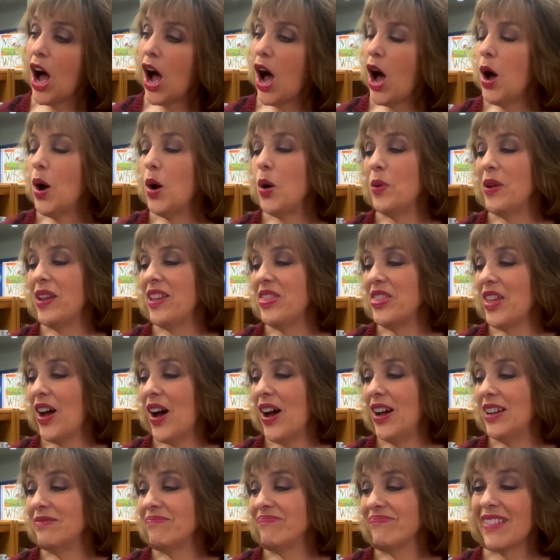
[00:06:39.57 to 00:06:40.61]
Oh, he
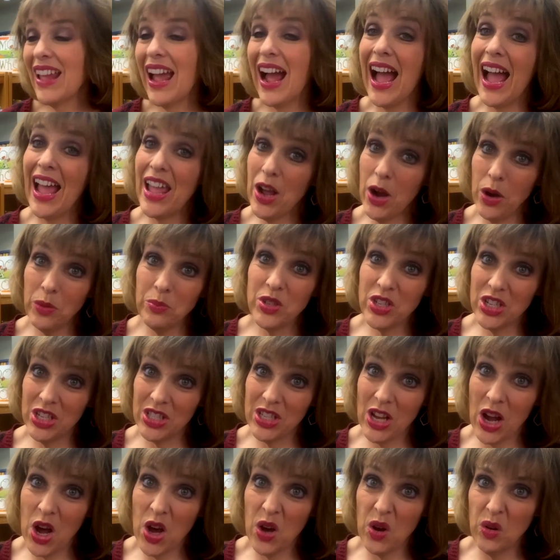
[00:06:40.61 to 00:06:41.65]
thought, I hope she's
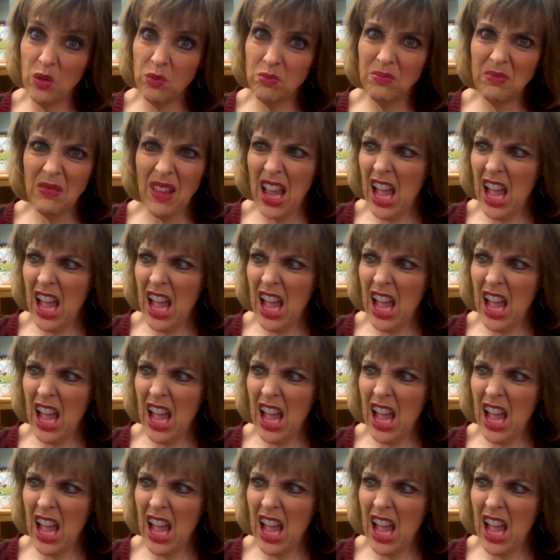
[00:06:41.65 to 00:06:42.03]
home.